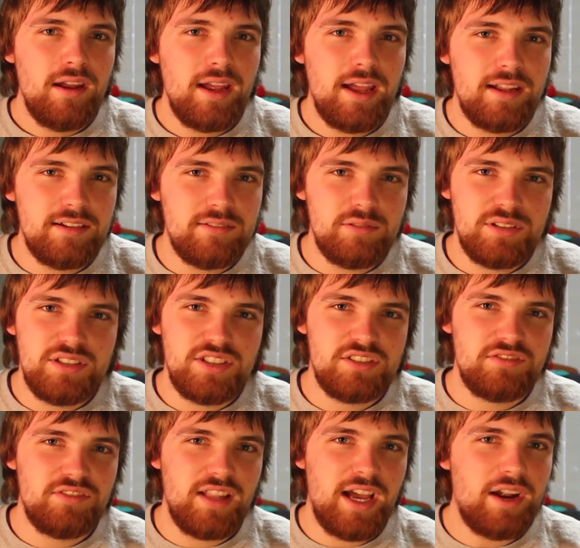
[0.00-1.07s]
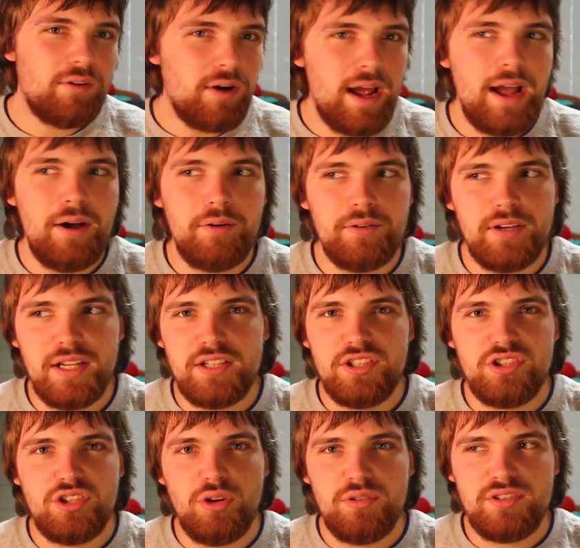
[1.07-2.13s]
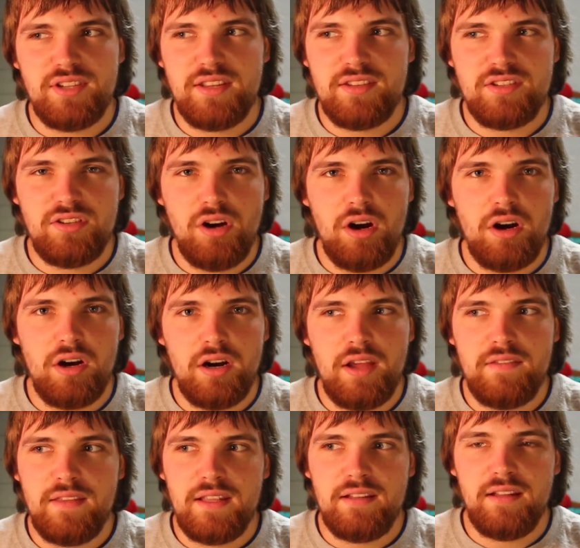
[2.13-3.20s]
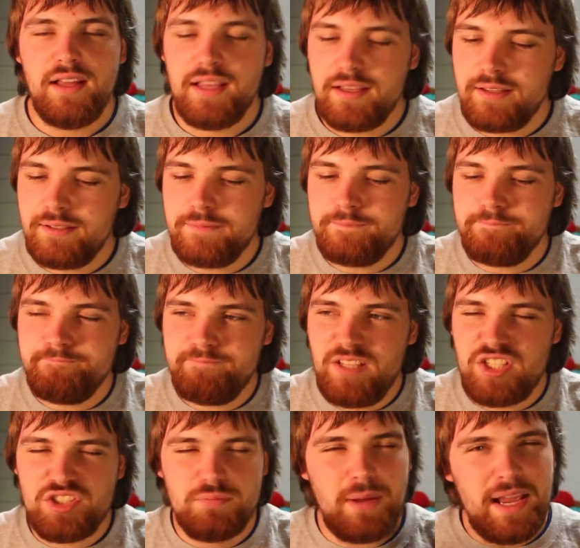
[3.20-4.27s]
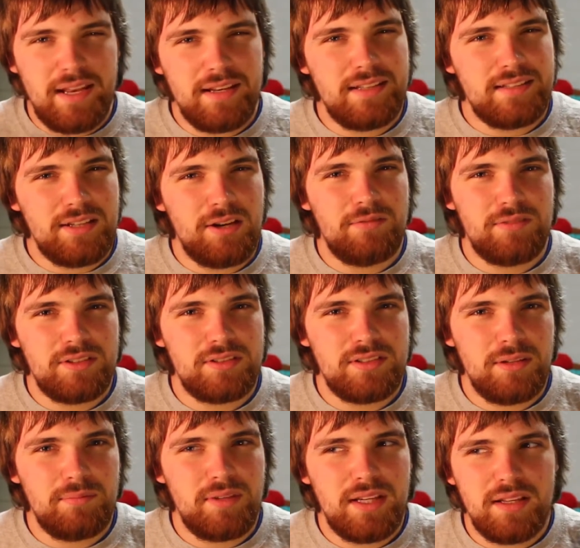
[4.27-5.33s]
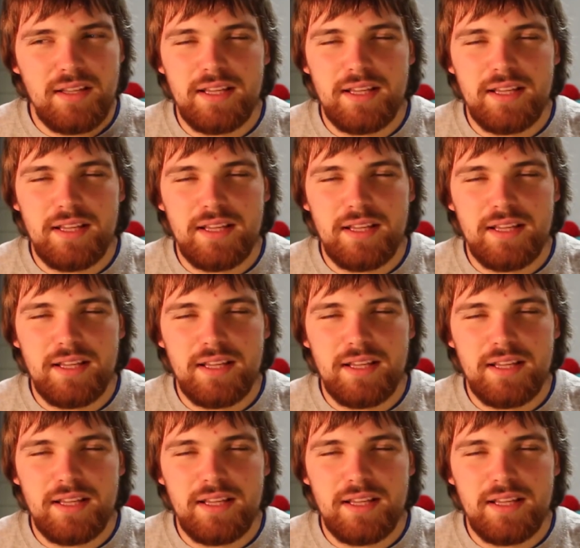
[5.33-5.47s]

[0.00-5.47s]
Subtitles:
and it would just fly around and just go inside the star and then, like, expand itself or something.